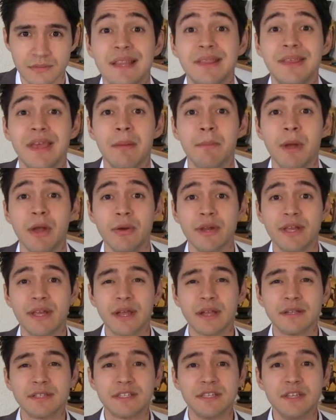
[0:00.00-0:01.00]
The
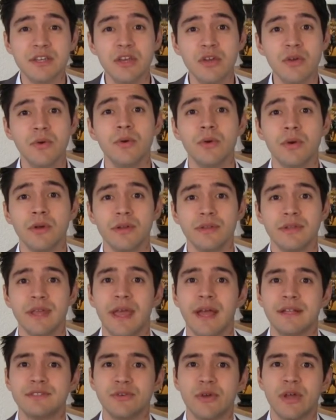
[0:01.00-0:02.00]
Americans knew
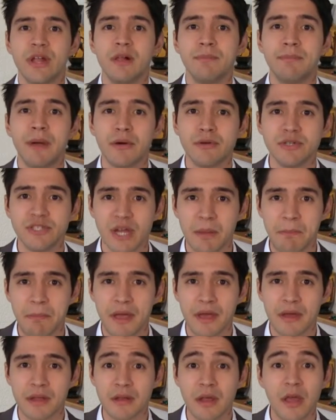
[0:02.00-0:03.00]
they had to help out
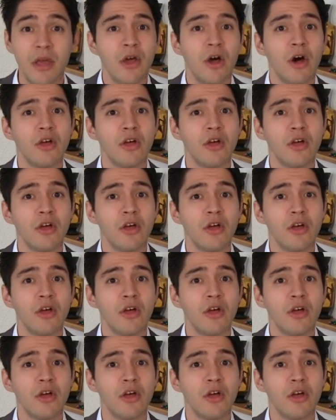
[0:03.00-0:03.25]
Japan.